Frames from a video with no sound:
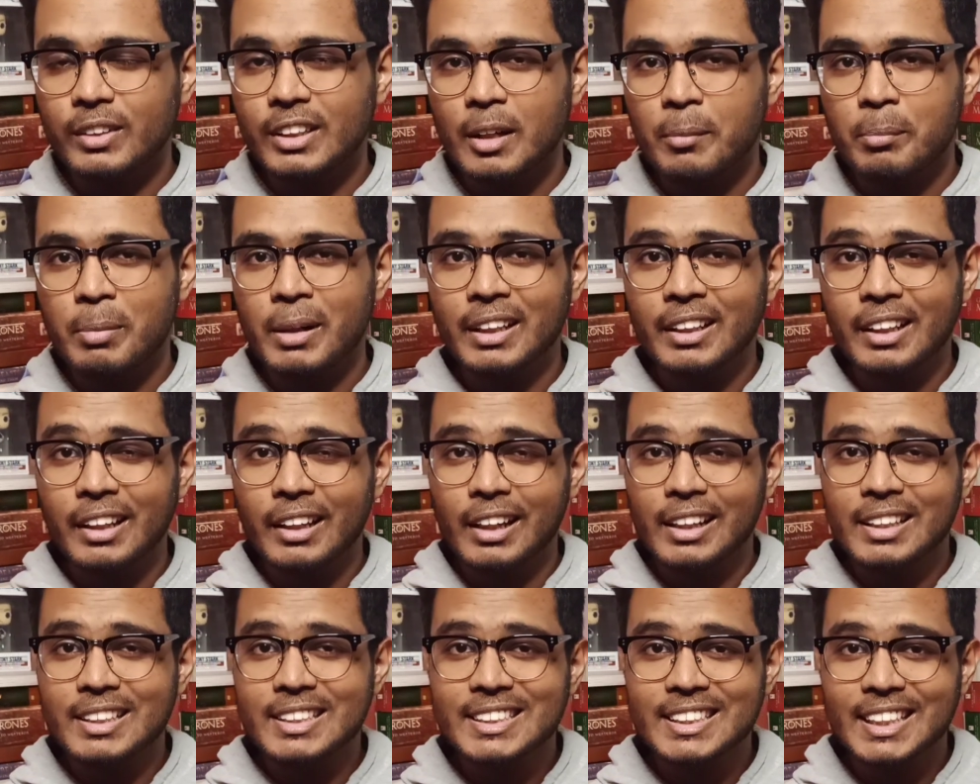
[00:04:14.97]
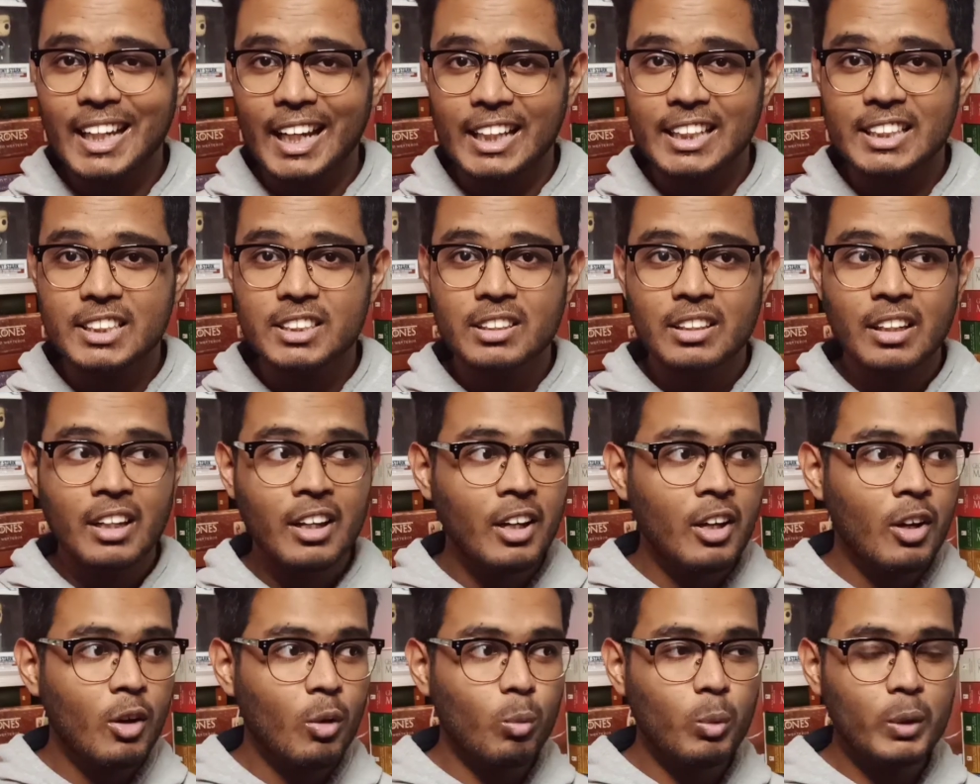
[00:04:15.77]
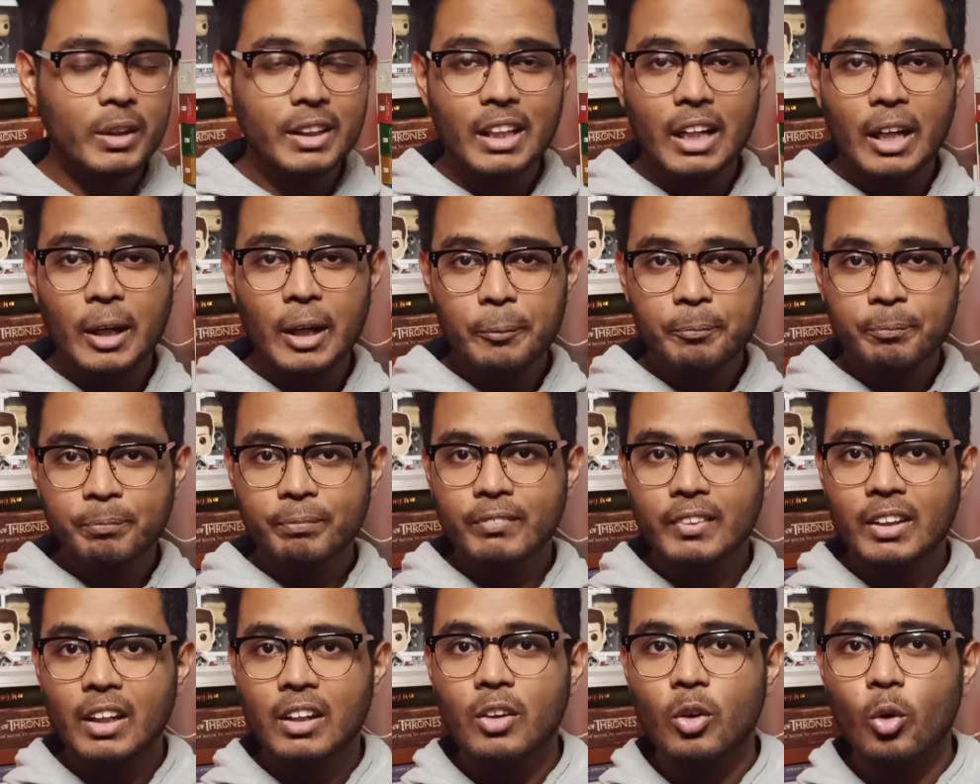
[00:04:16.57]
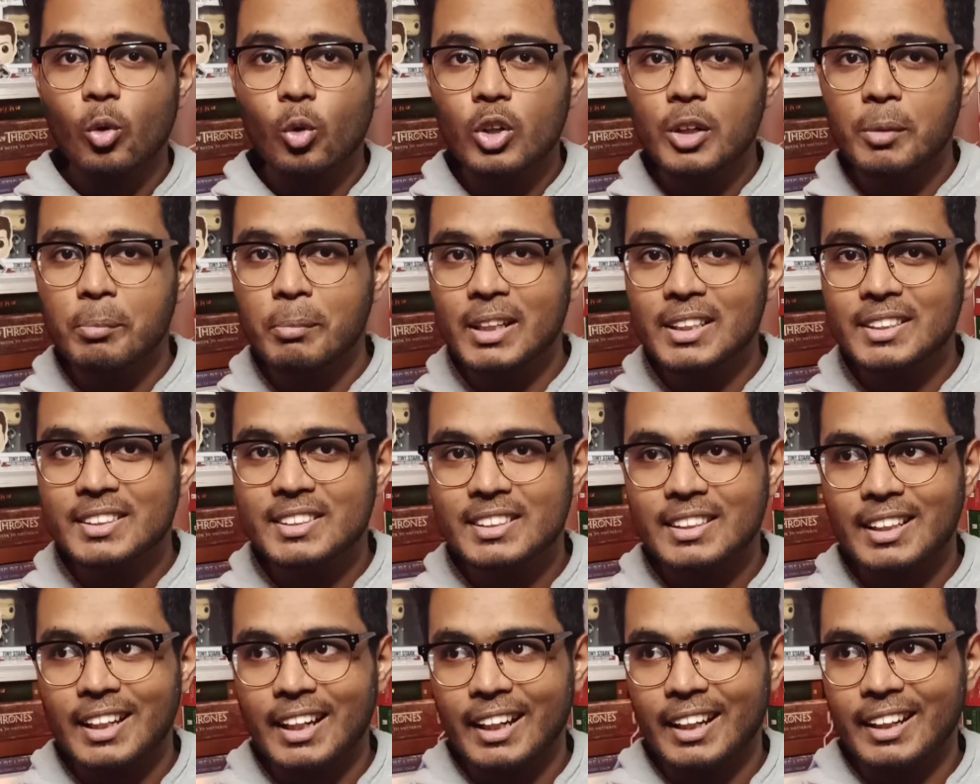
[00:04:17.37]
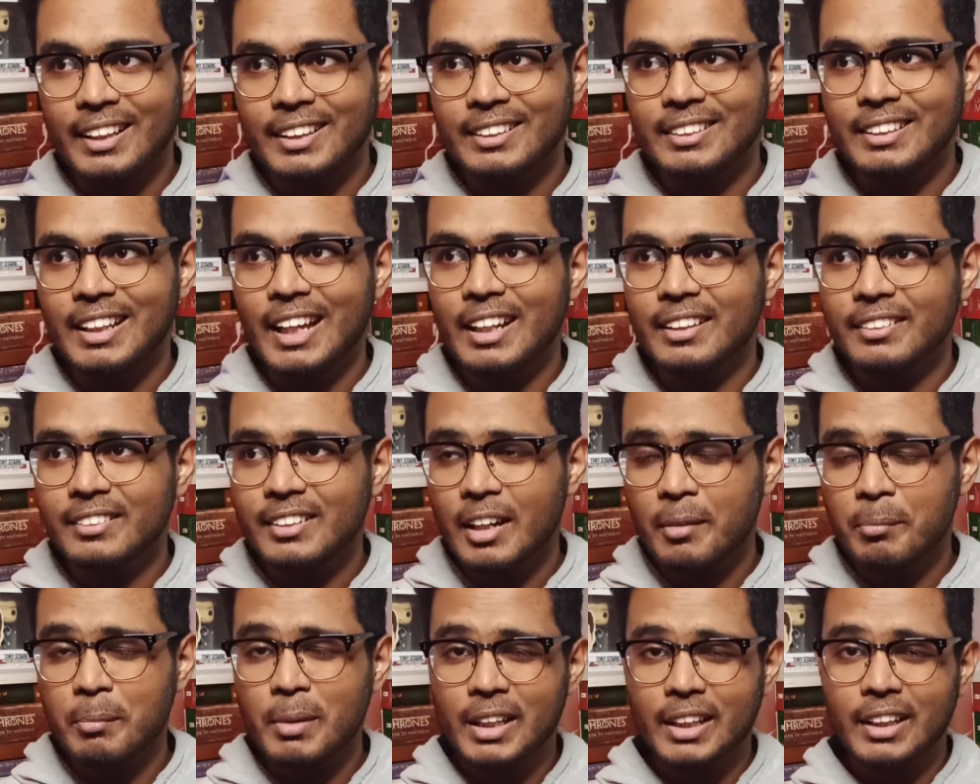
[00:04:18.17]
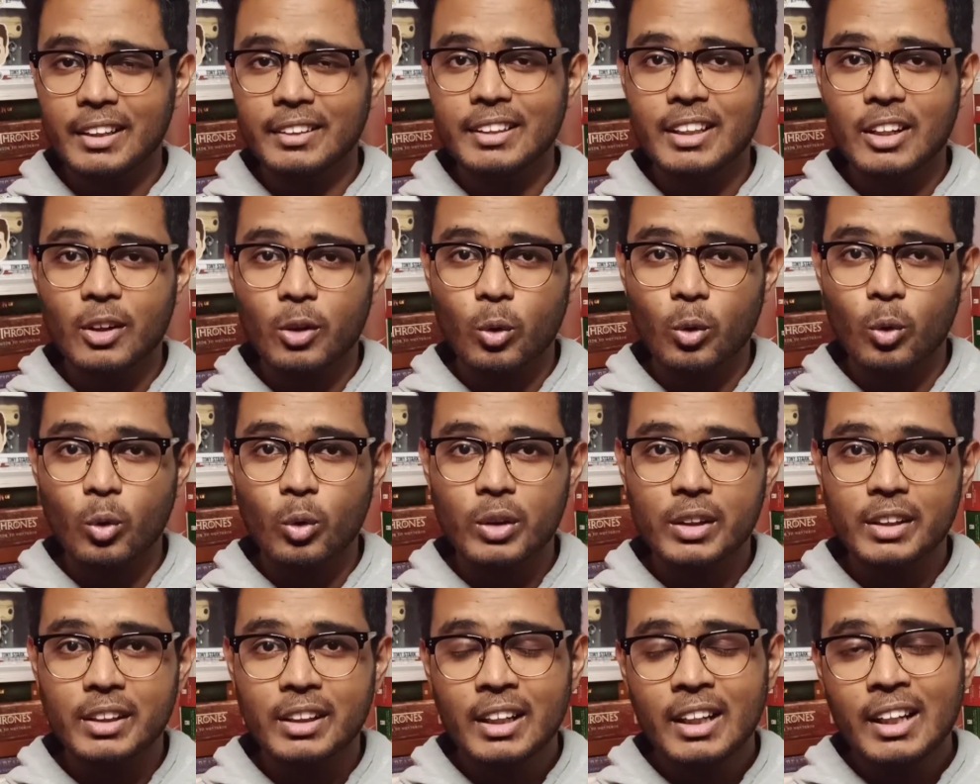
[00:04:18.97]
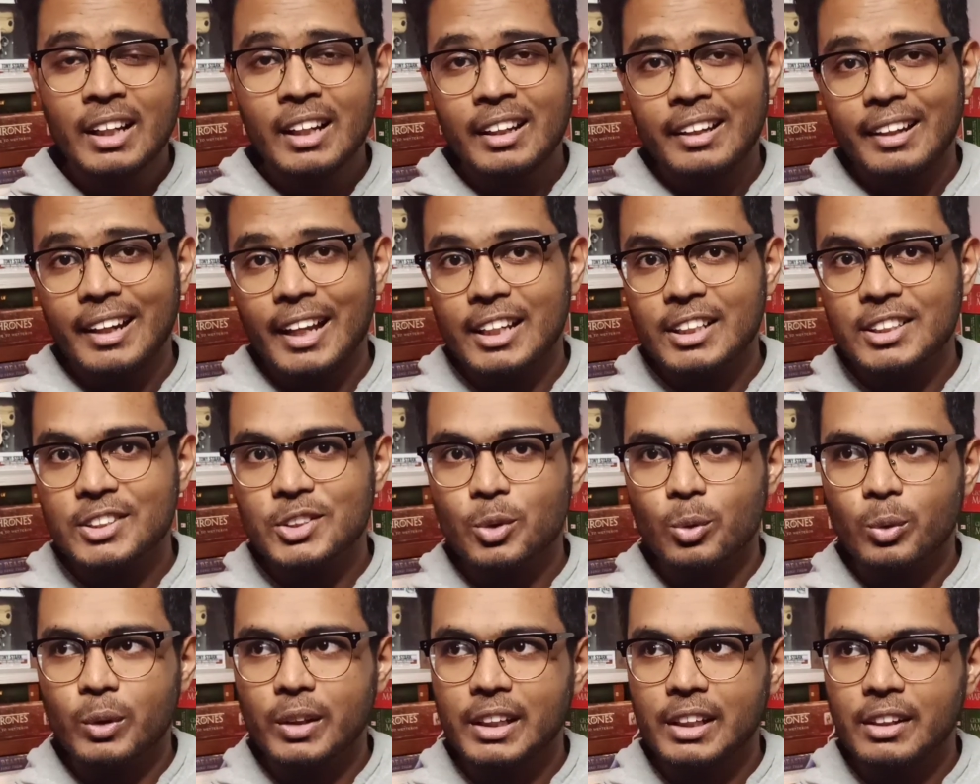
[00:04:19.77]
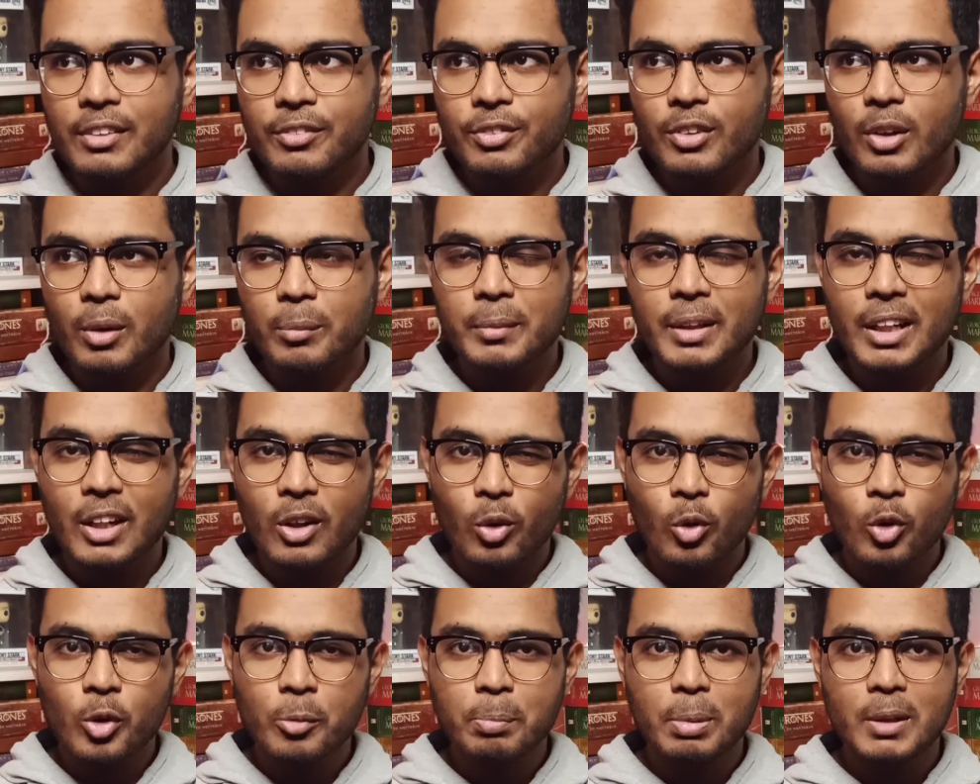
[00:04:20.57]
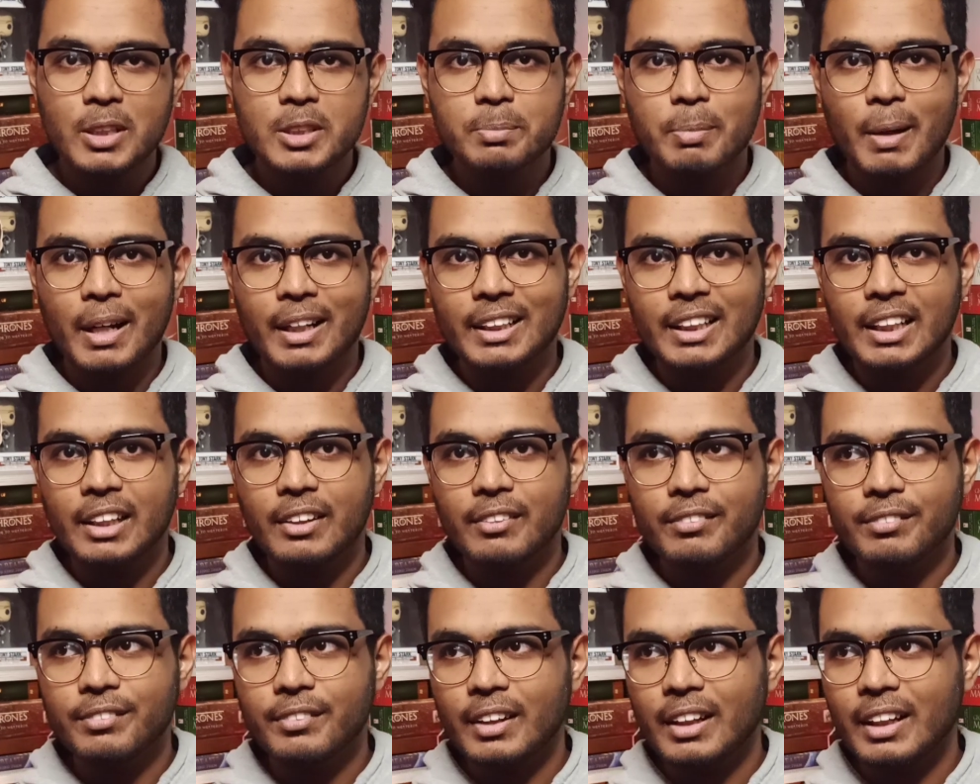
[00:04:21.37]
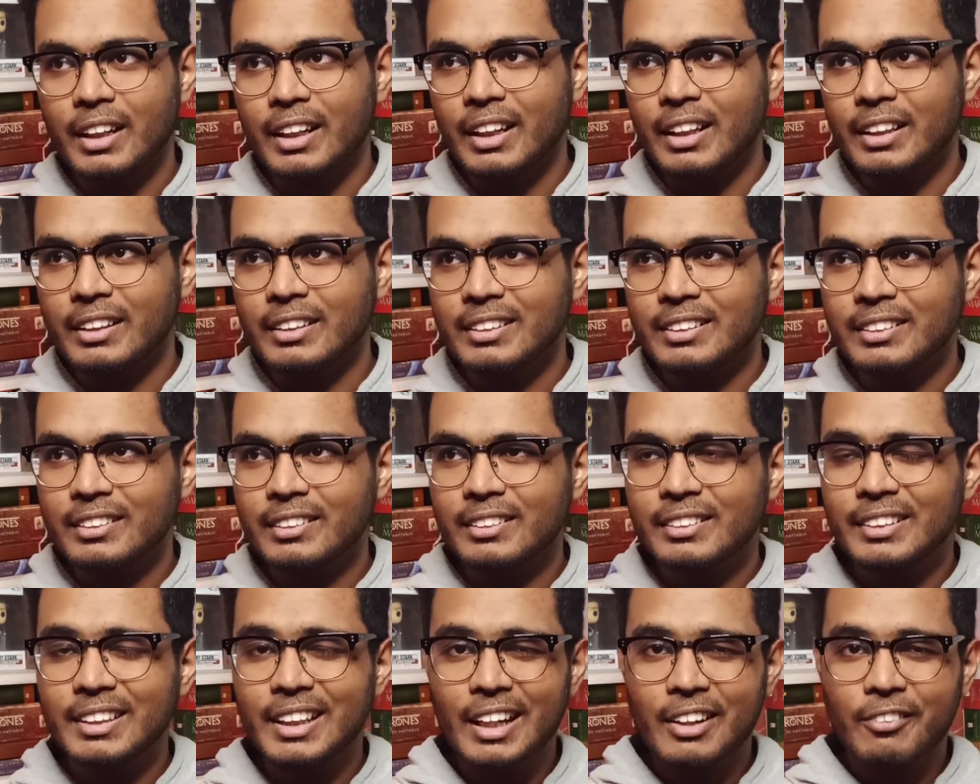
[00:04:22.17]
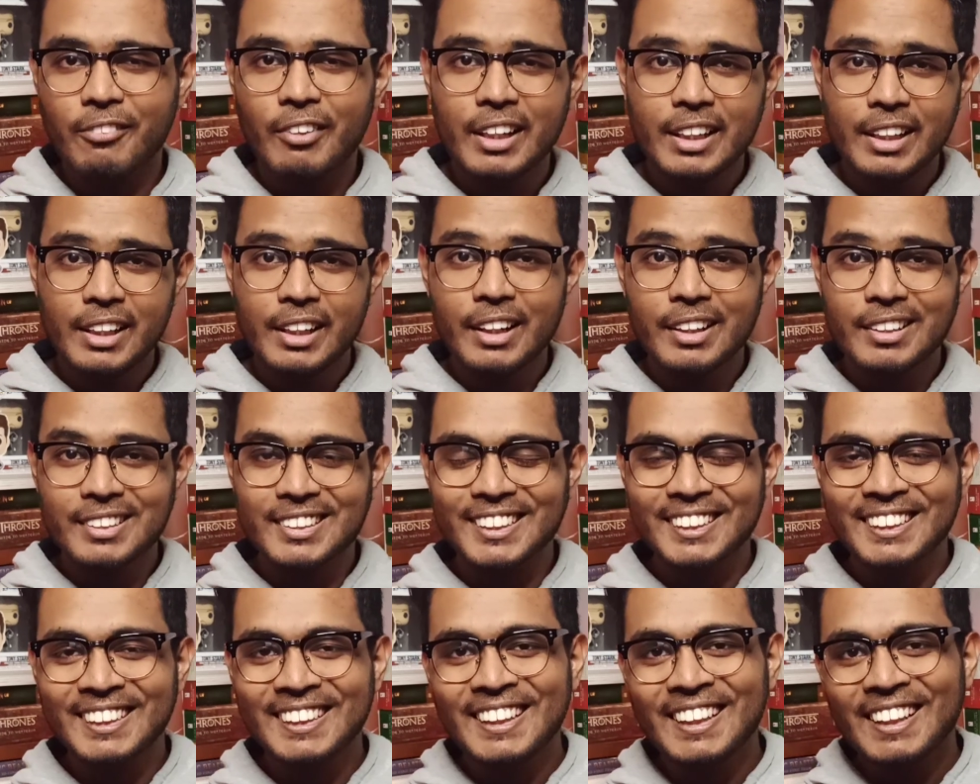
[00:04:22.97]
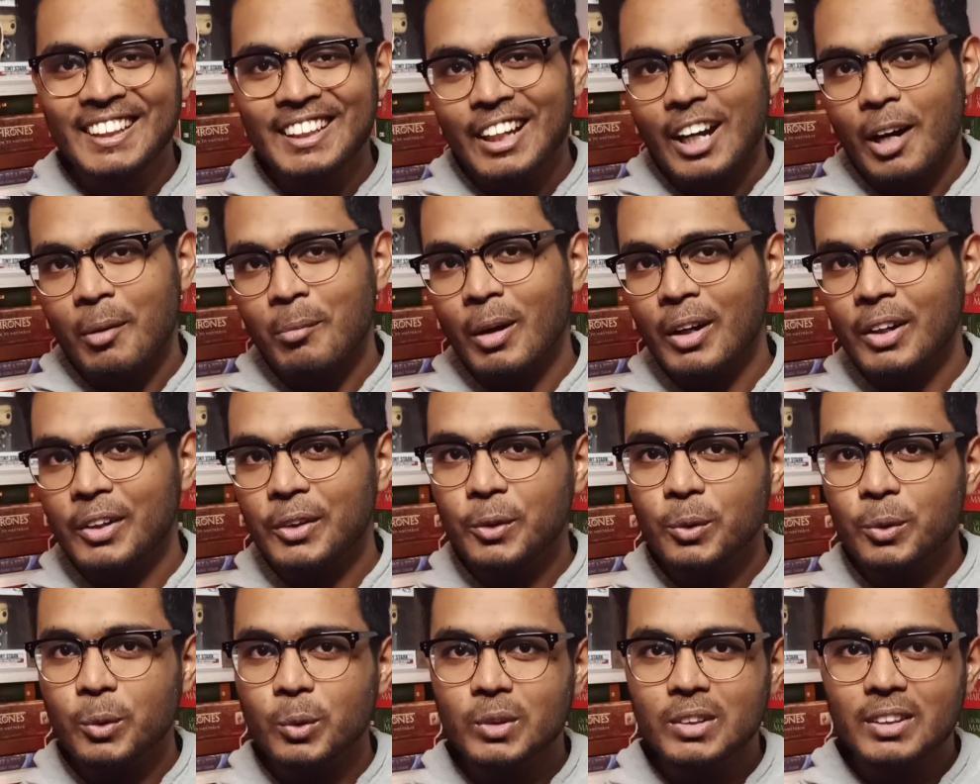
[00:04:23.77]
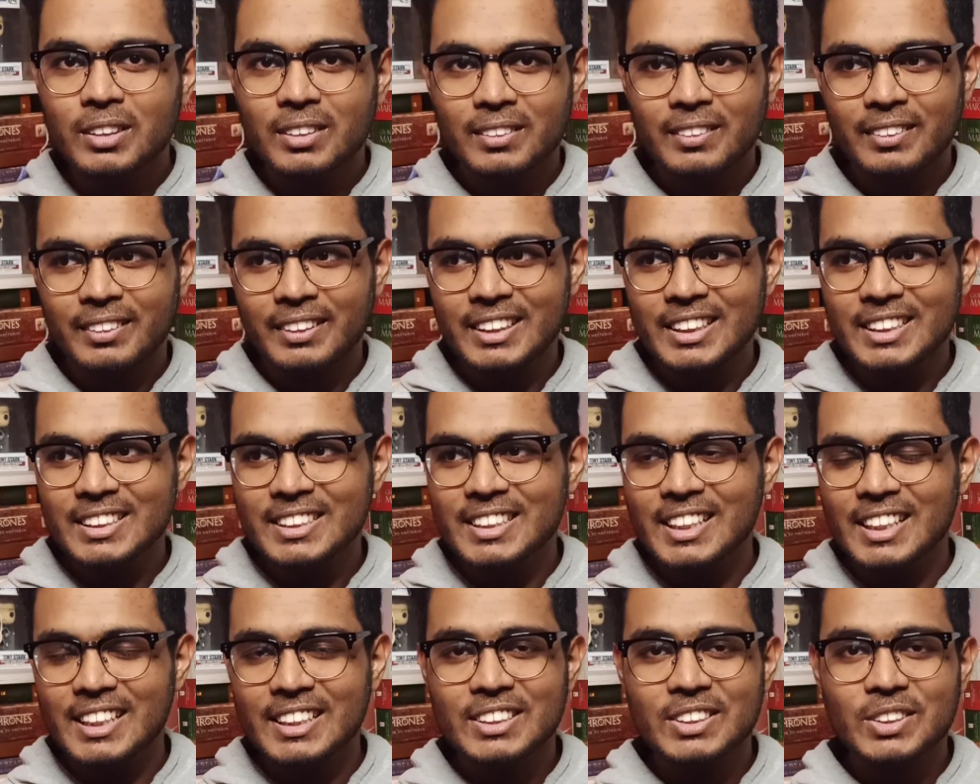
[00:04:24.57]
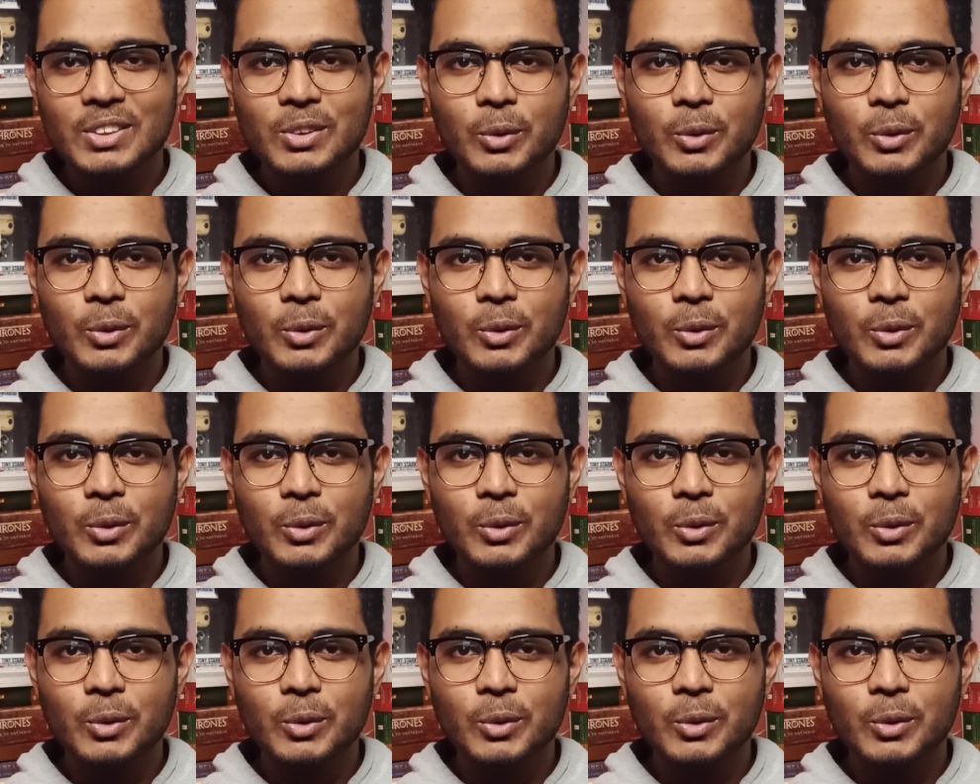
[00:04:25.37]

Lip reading: They are bringing in science with the old myths, and they are making their own like story from their own perspective, and they are very hit among youth these days.